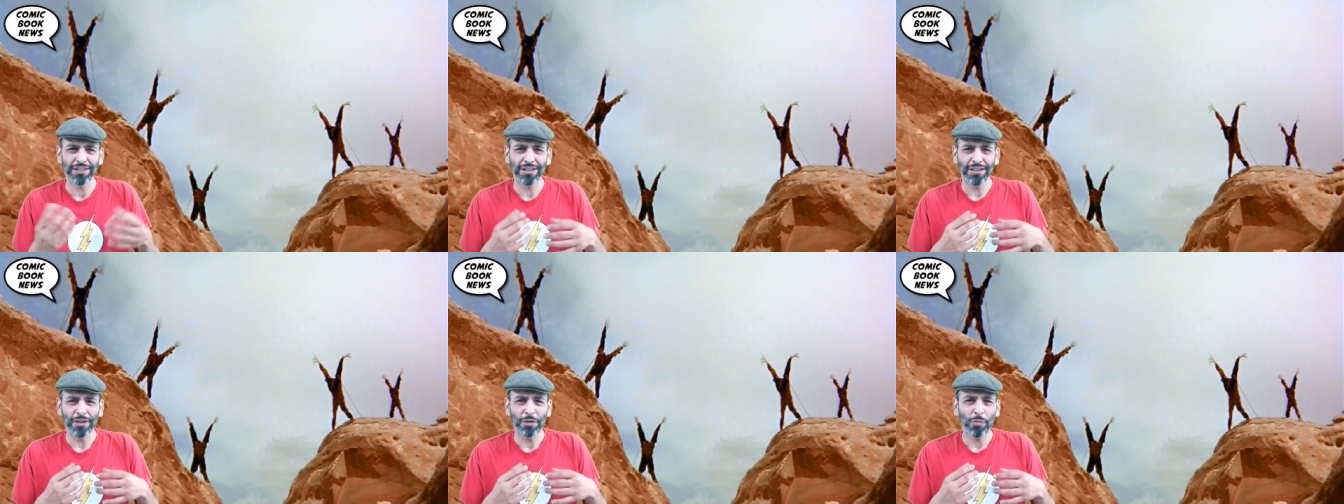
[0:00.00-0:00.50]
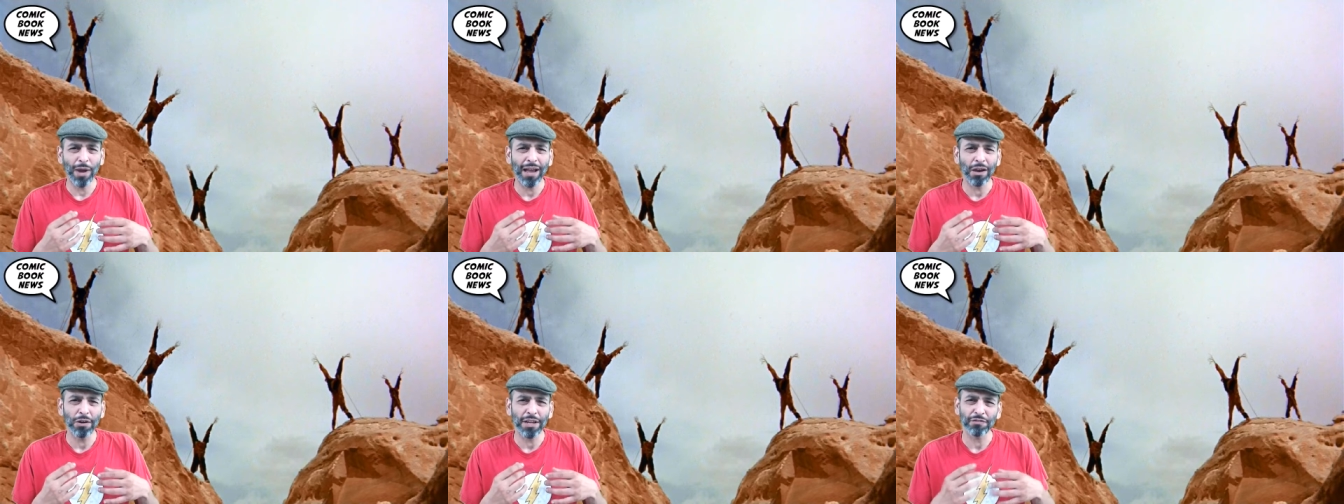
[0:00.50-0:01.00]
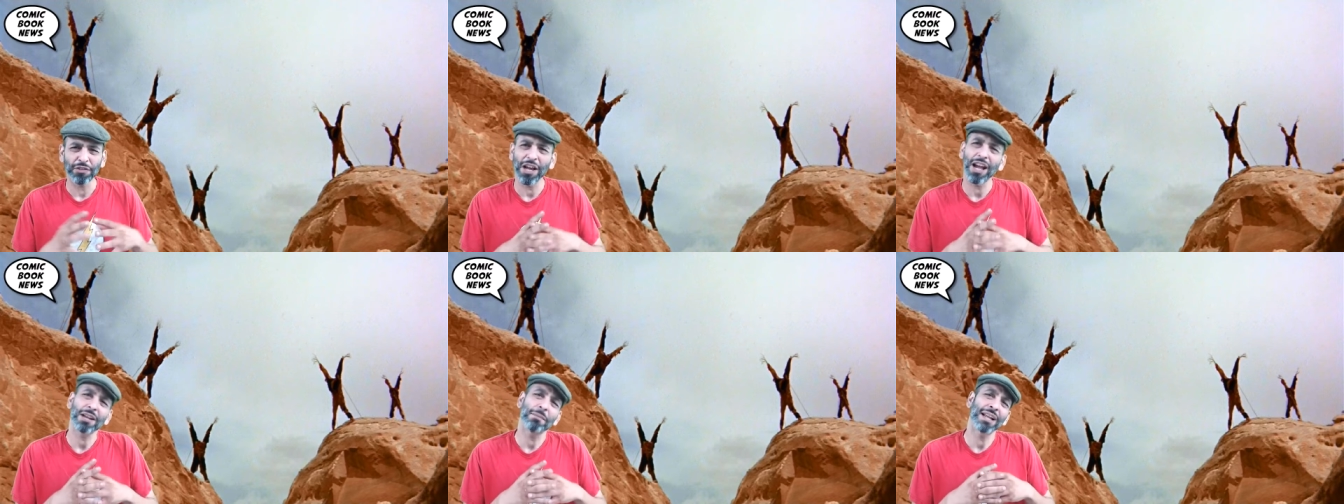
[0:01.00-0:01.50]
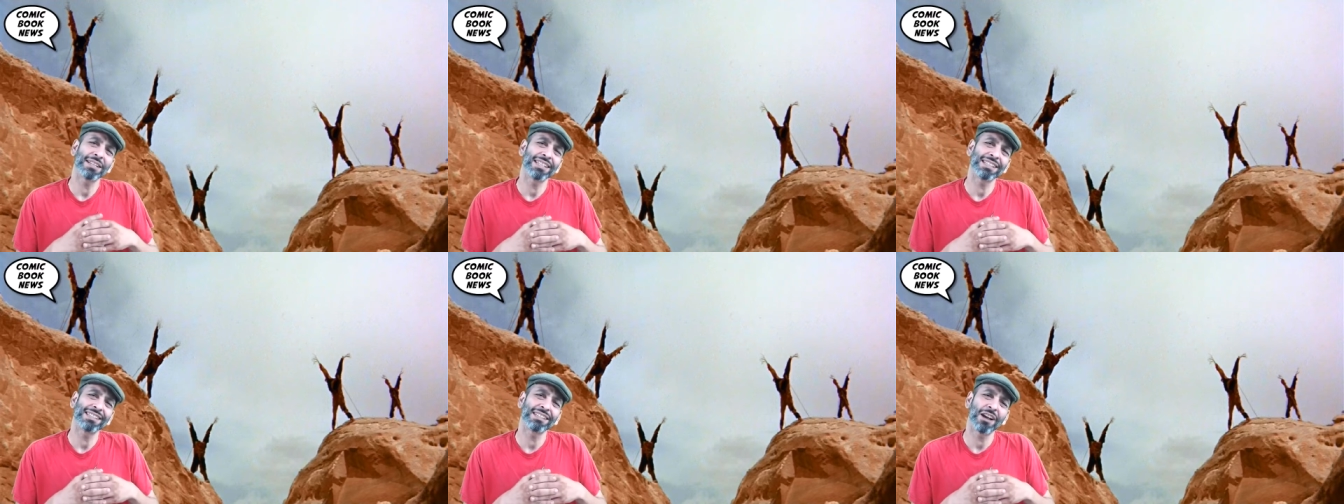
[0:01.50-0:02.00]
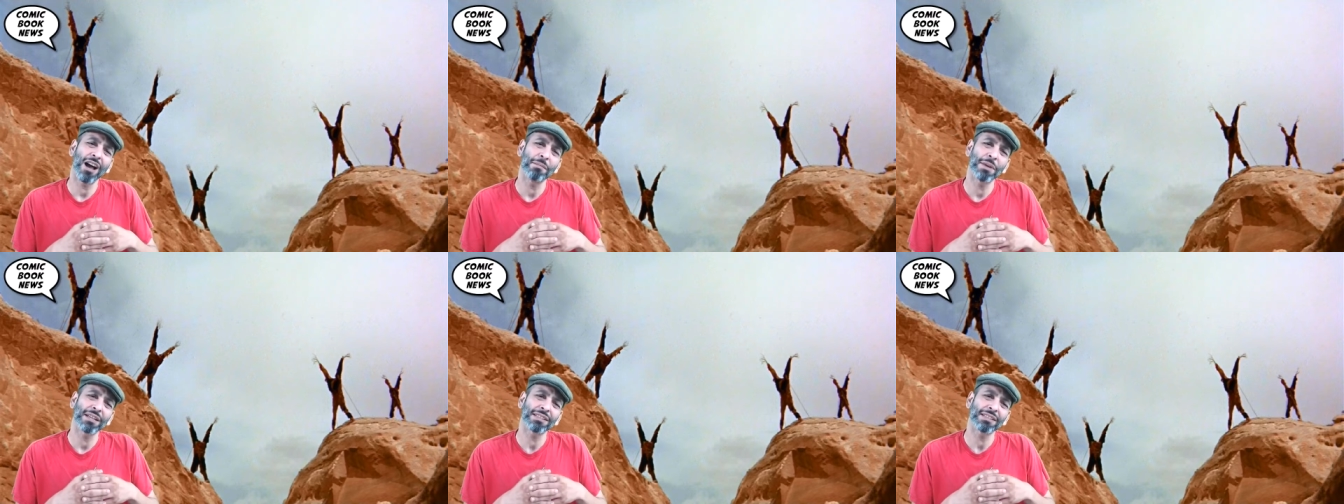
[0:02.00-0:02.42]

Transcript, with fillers: Well, if you're talking about DC Comics,